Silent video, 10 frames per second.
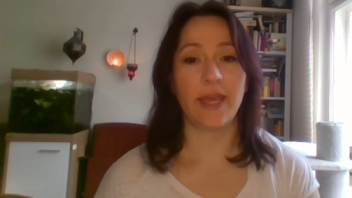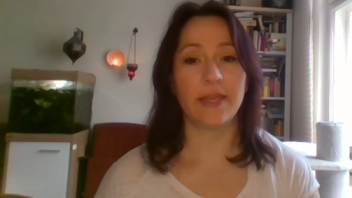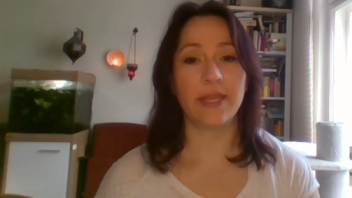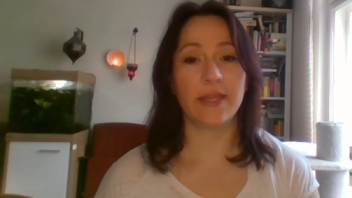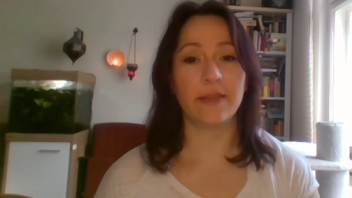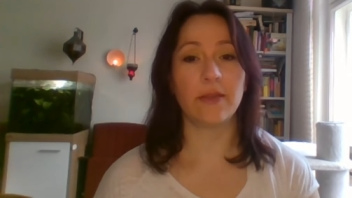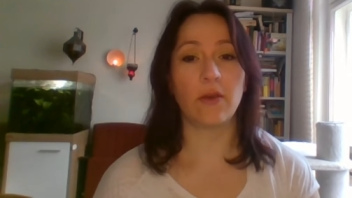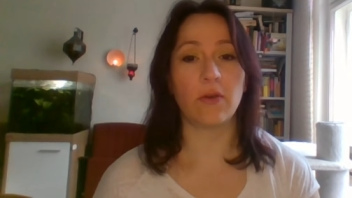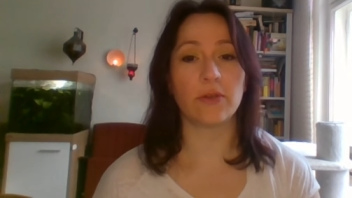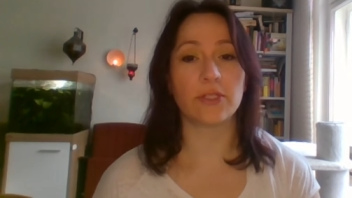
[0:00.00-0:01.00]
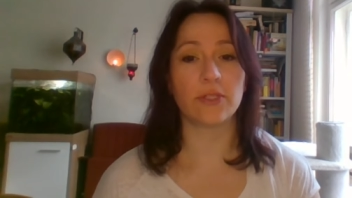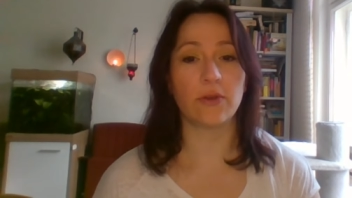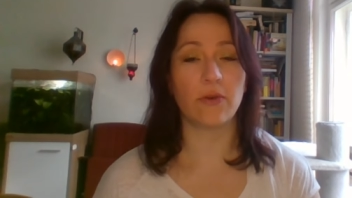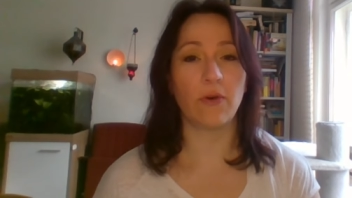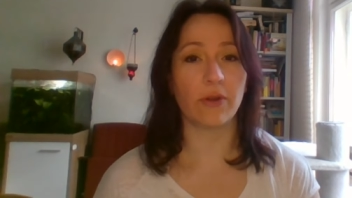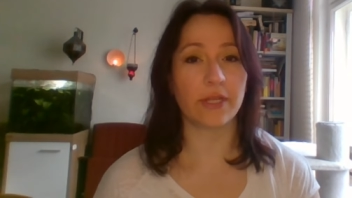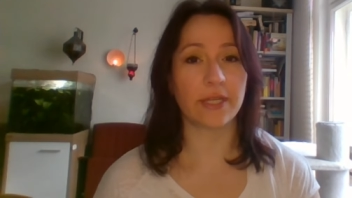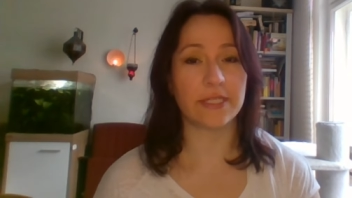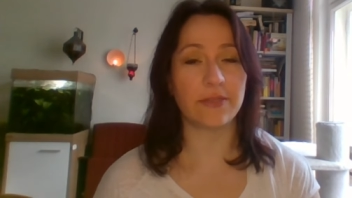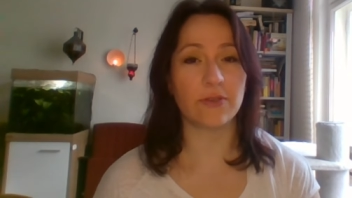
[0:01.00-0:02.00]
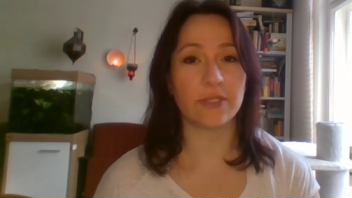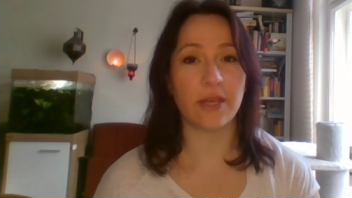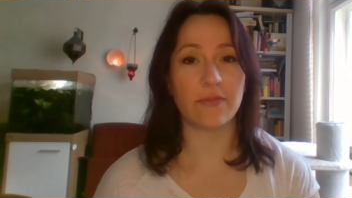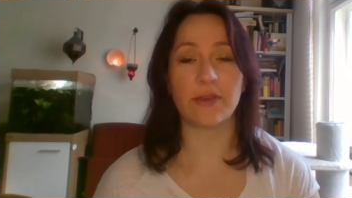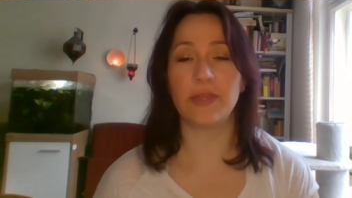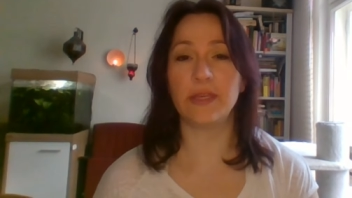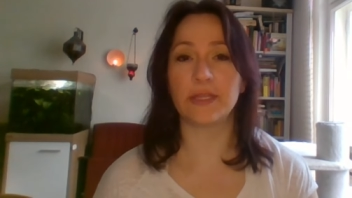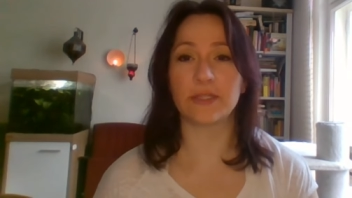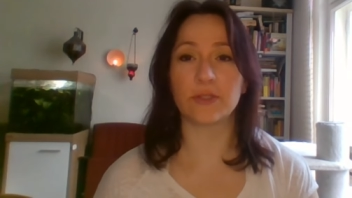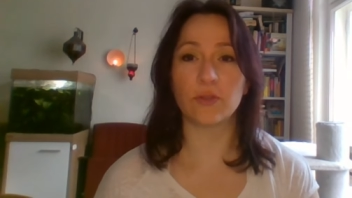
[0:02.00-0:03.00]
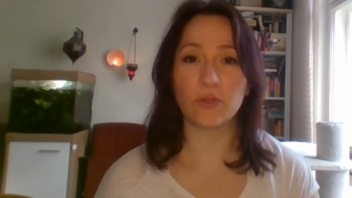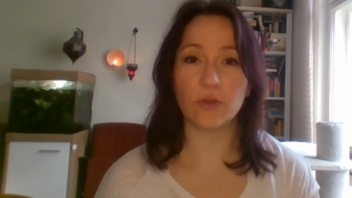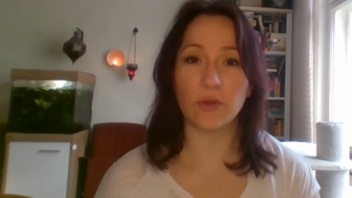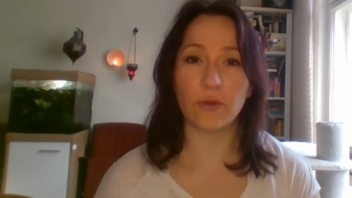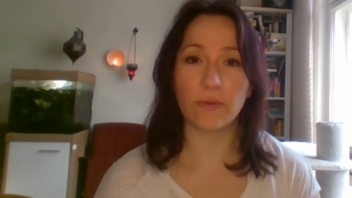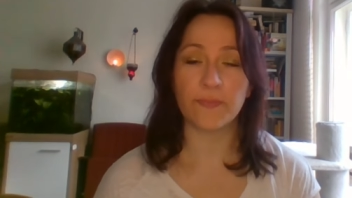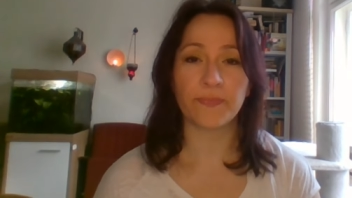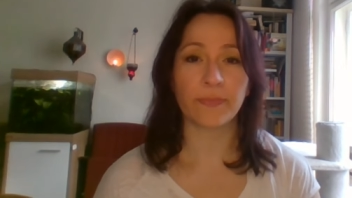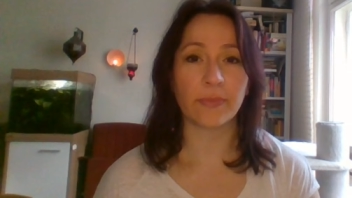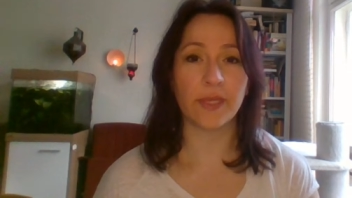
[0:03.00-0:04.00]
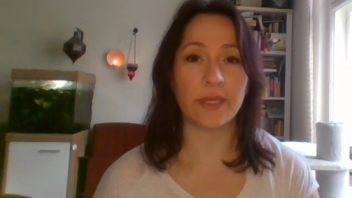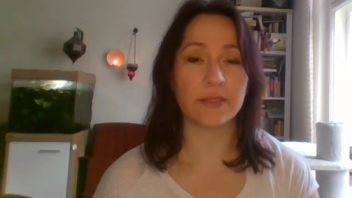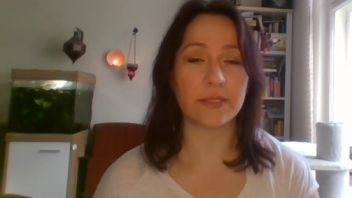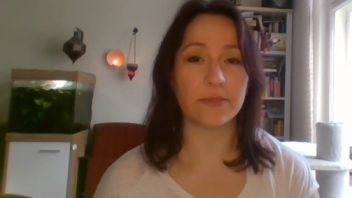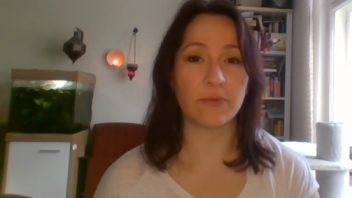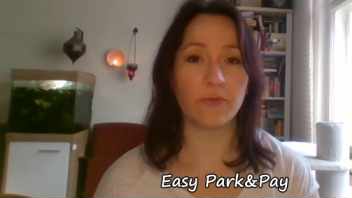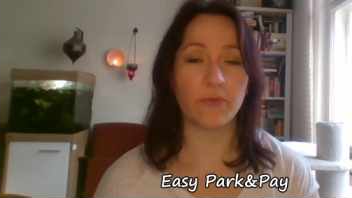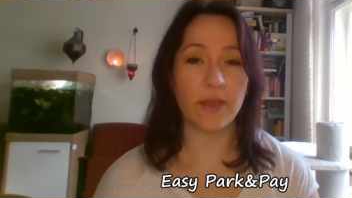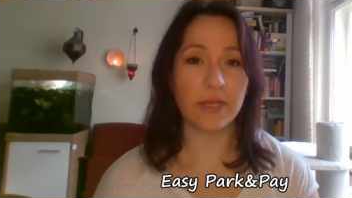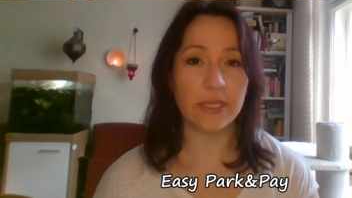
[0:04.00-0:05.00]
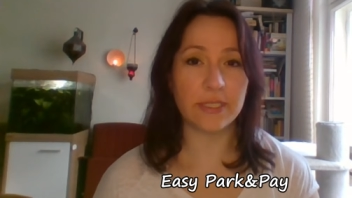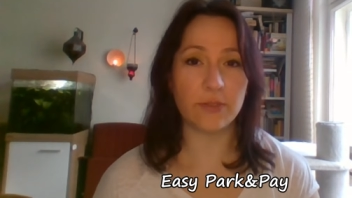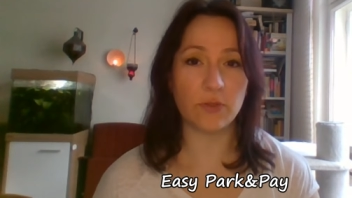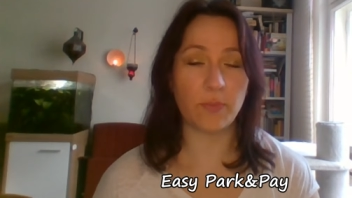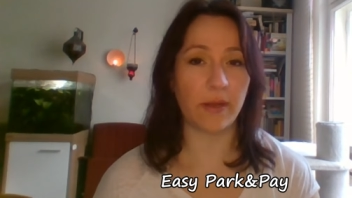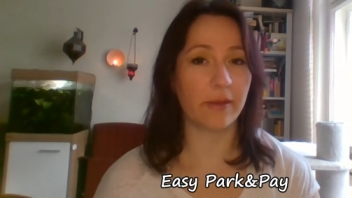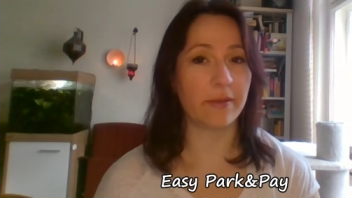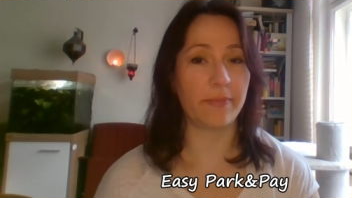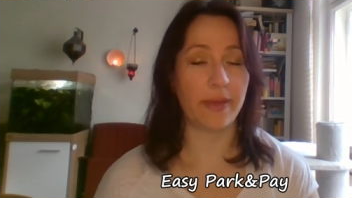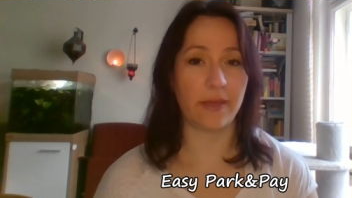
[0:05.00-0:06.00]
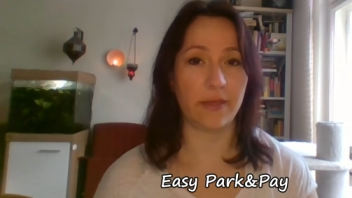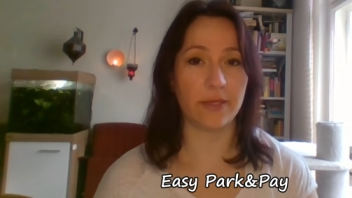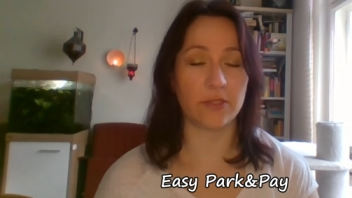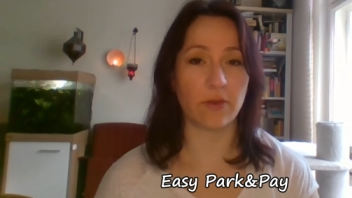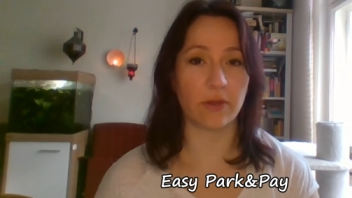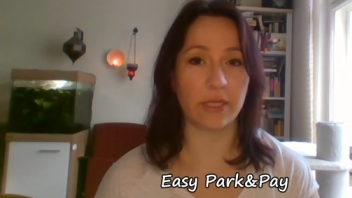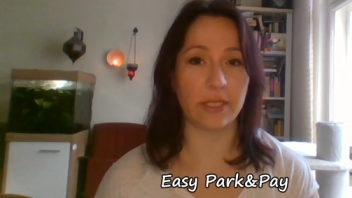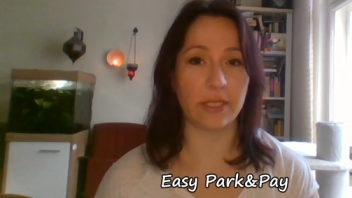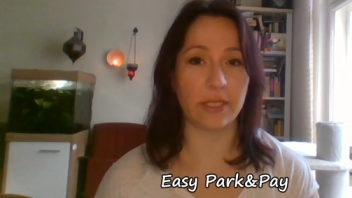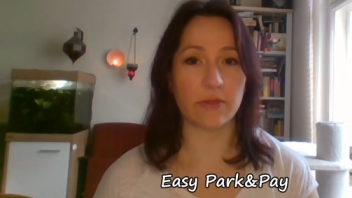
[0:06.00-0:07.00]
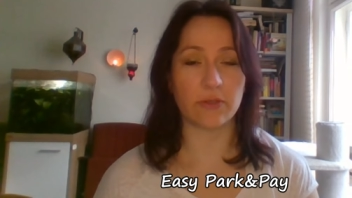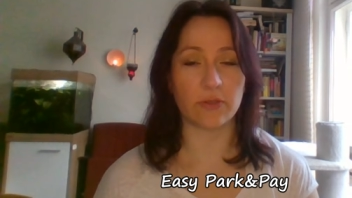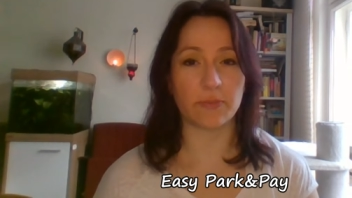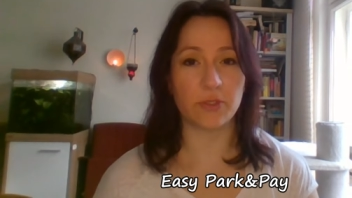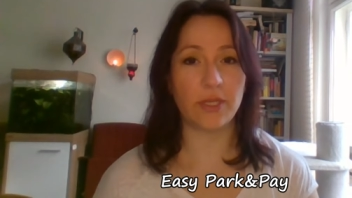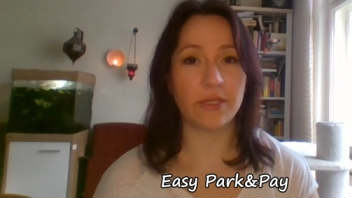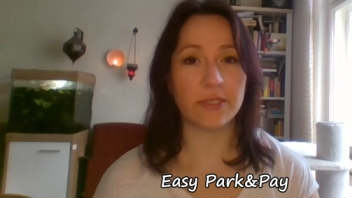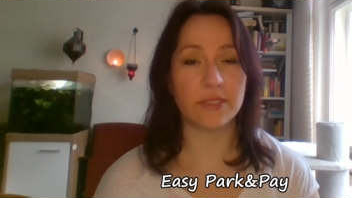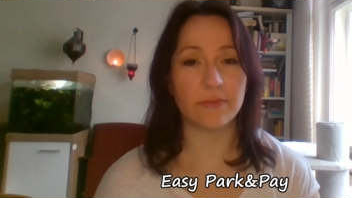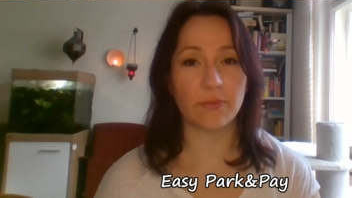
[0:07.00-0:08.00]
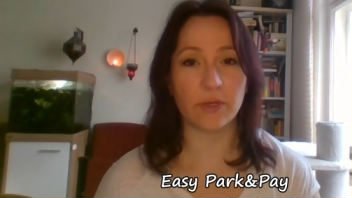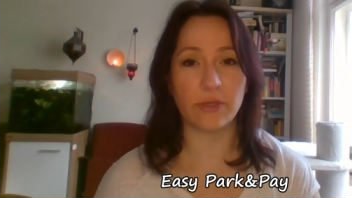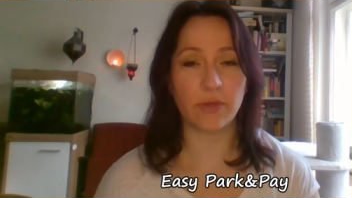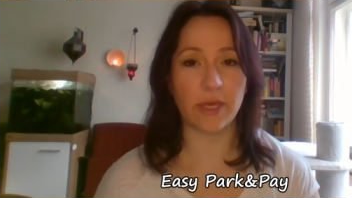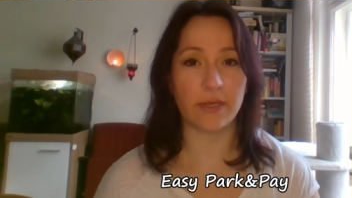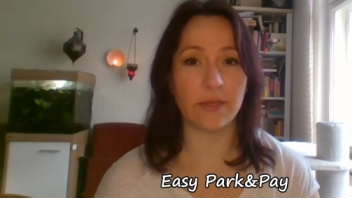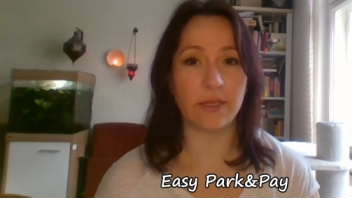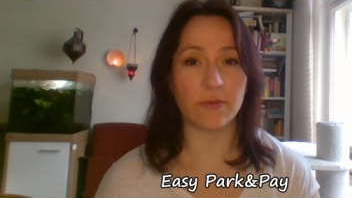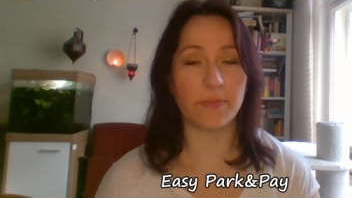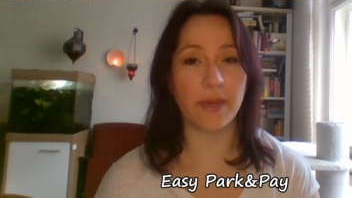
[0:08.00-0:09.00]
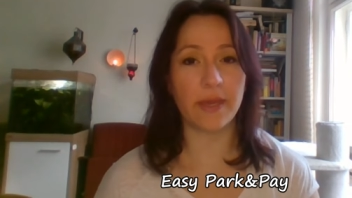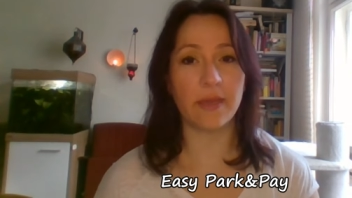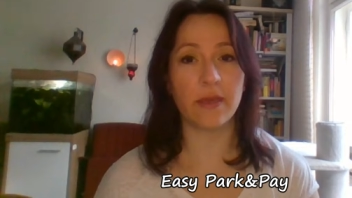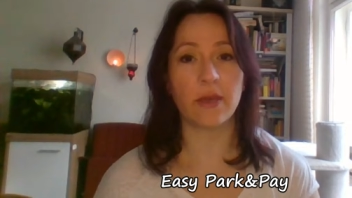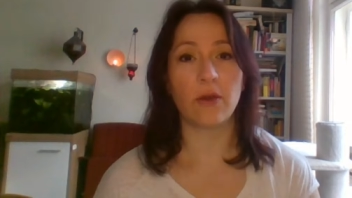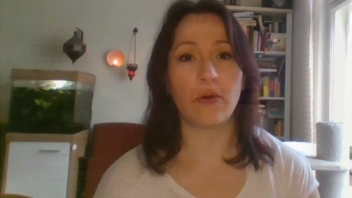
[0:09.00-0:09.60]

And then also organizing yourself. I think that's good to know. It's fairly easy to park and pay in Scotland. There's those machines where you can either pay